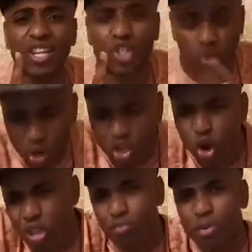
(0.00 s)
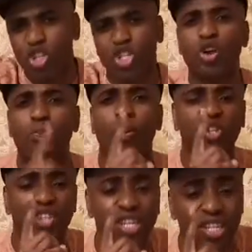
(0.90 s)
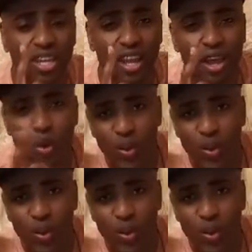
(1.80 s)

attitude, or your emotional position